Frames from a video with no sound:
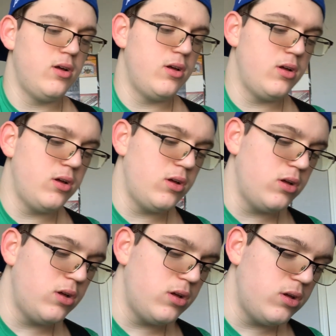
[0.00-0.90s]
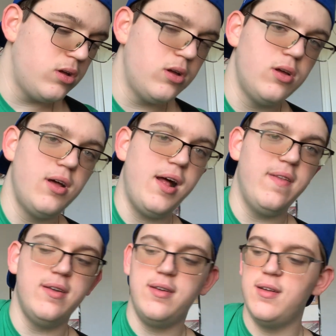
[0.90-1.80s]
And
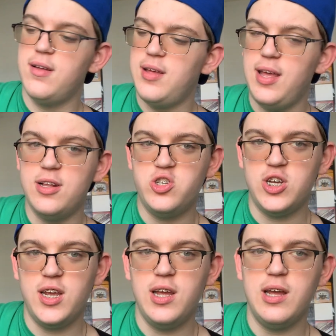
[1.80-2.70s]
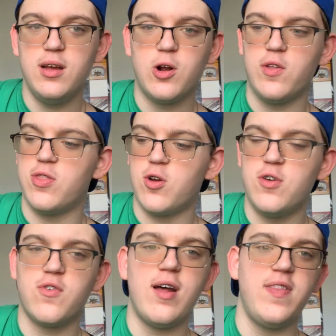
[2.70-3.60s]
then G, or the 3rd
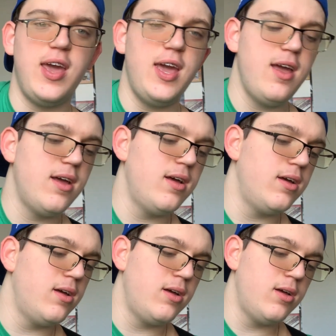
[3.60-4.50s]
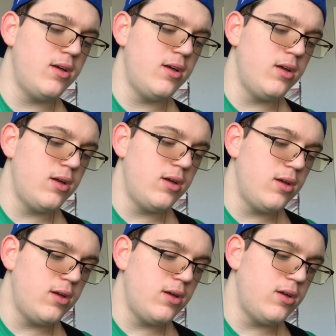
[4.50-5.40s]
fret on the E.
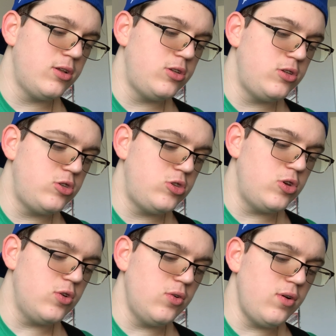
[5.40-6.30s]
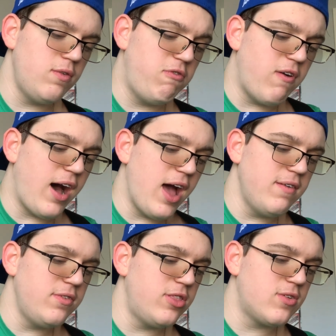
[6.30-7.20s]
2,
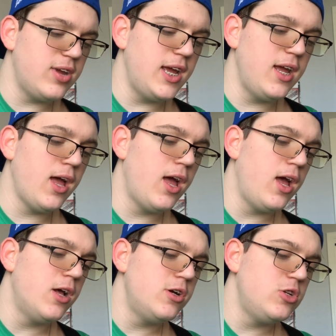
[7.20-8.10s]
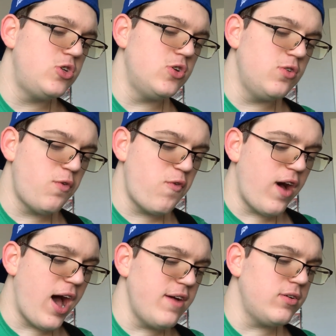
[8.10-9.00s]
5, 3, 2,
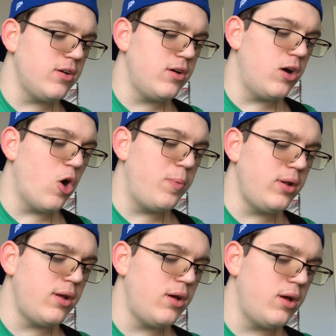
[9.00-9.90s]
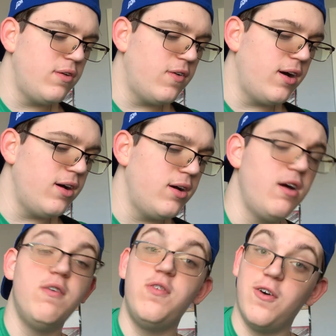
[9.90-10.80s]
5, open,
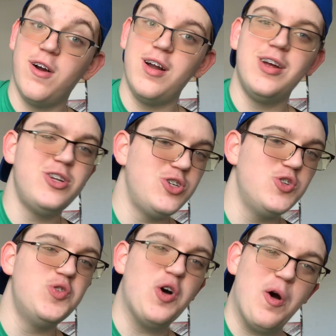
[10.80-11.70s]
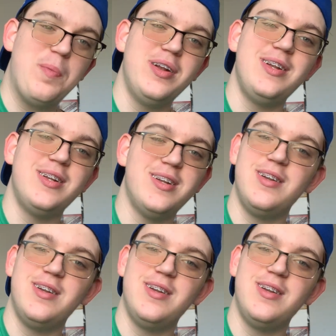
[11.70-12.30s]
4, 2, open.